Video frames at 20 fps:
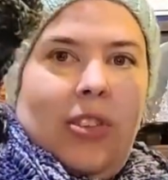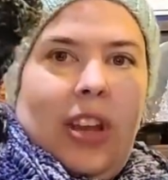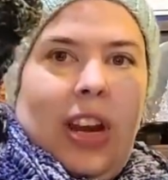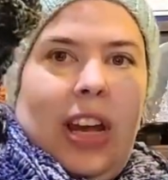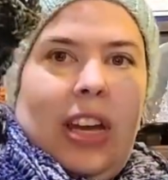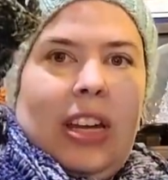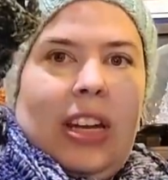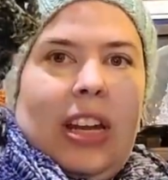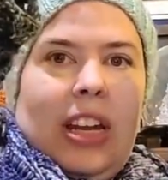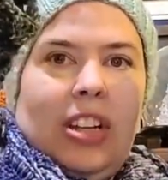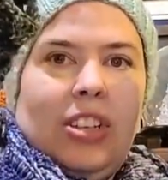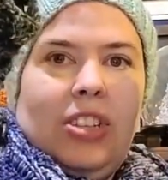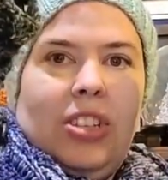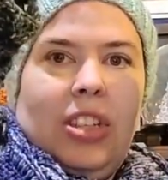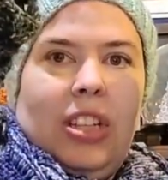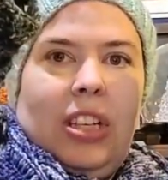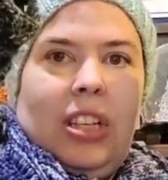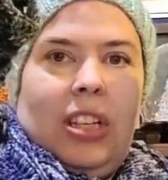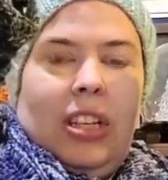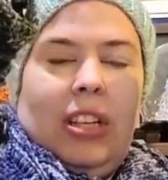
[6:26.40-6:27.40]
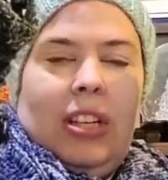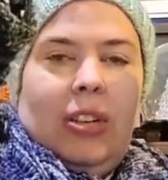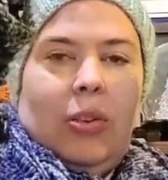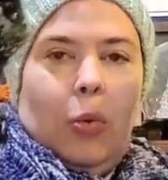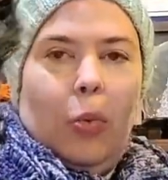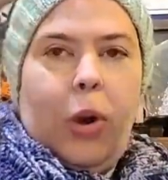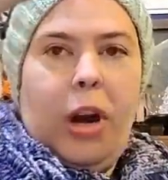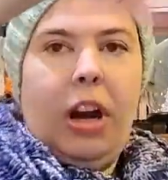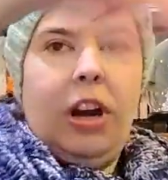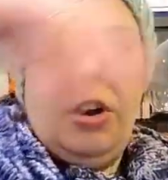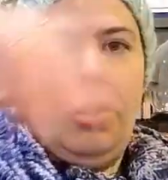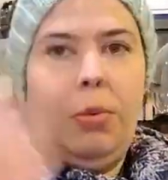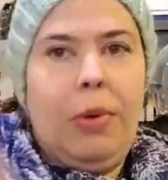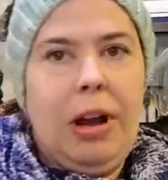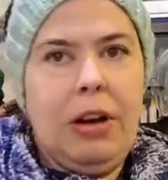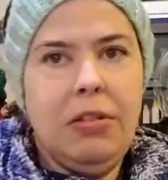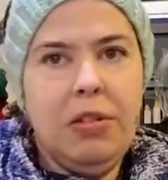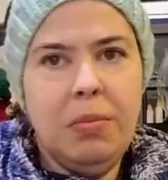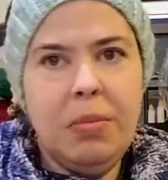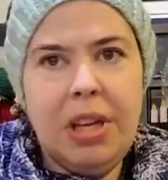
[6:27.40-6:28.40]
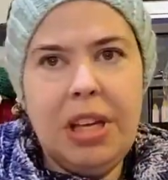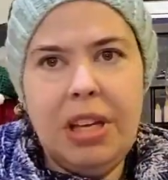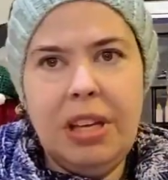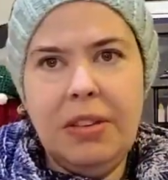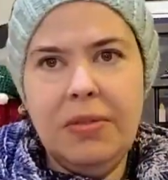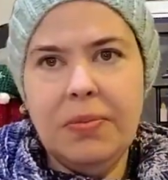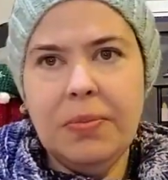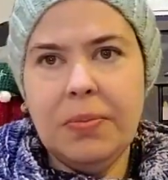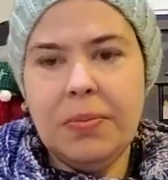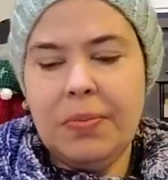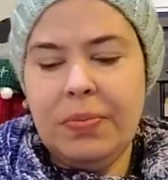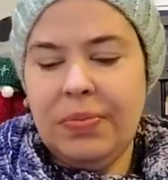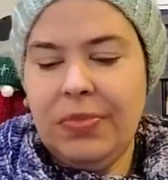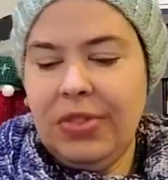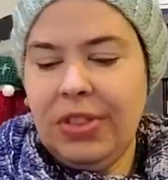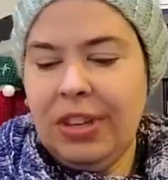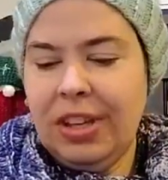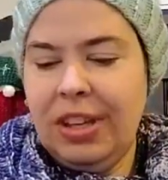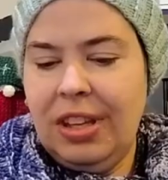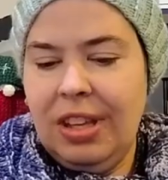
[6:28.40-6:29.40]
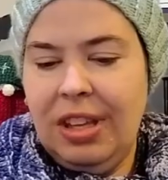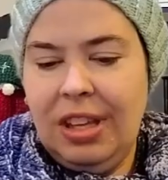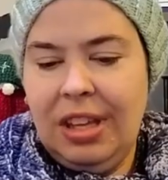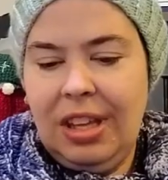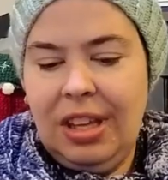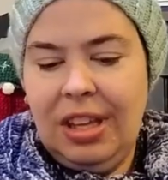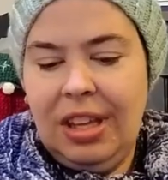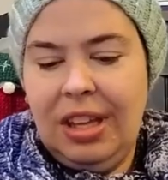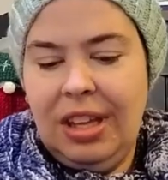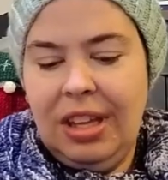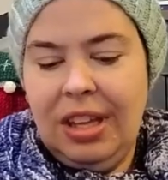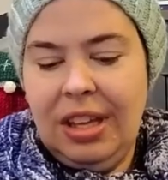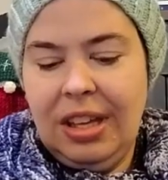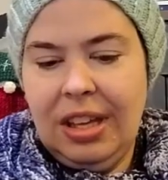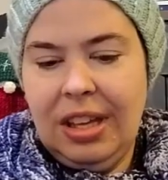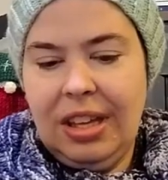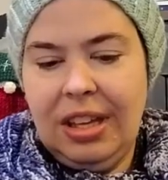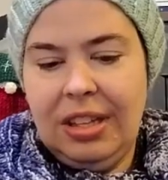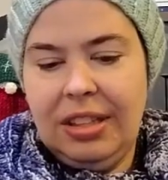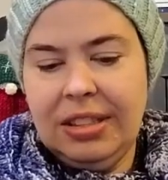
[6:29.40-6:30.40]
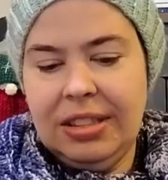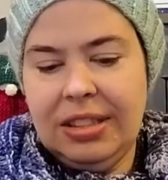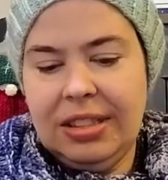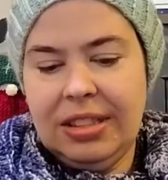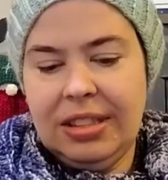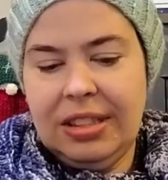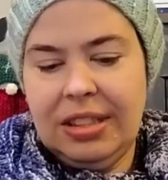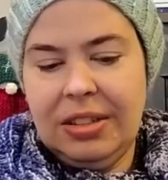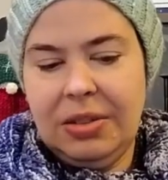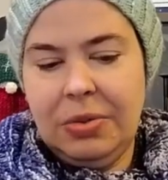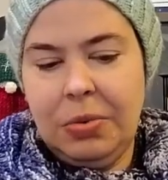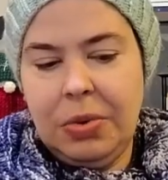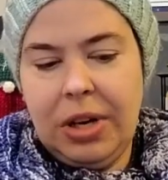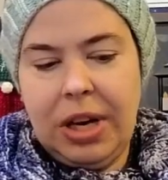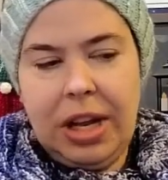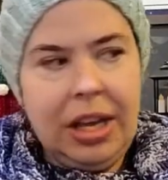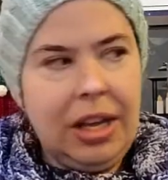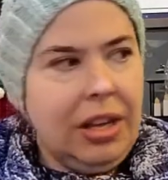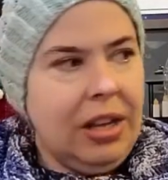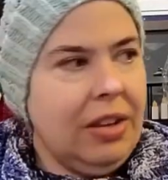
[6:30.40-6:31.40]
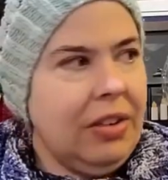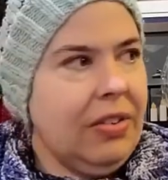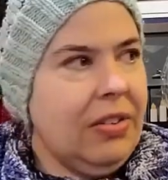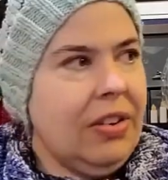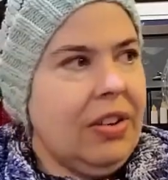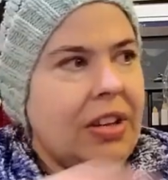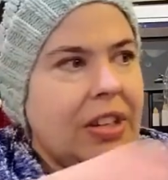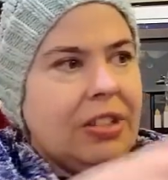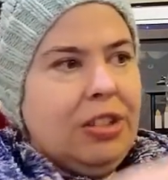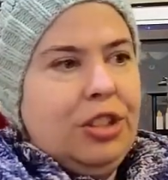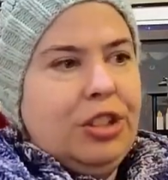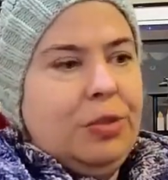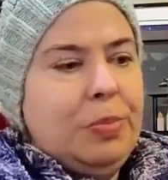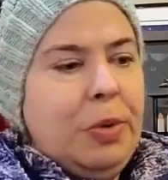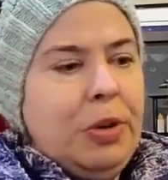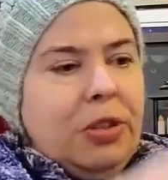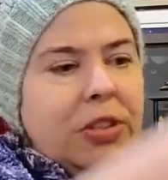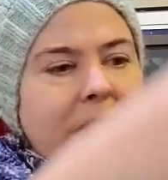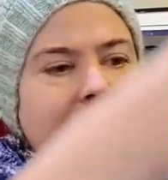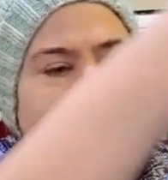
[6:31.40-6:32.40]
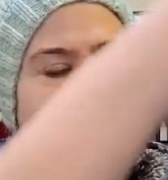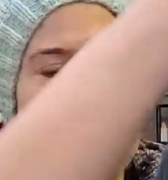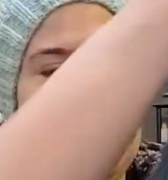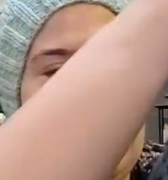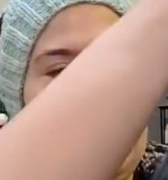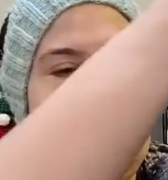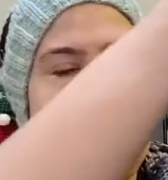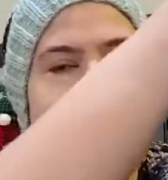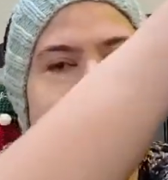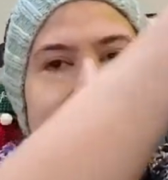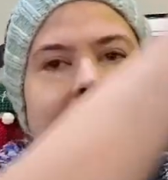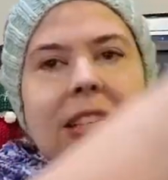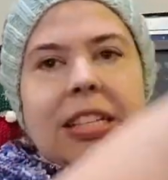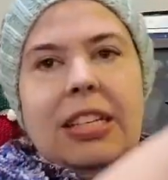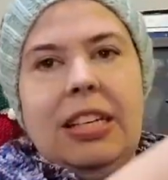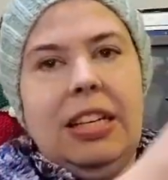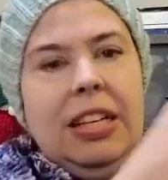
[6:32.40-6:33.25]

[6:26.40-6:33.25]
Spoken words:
that I can actually wear it around me. Because you're supposed to take it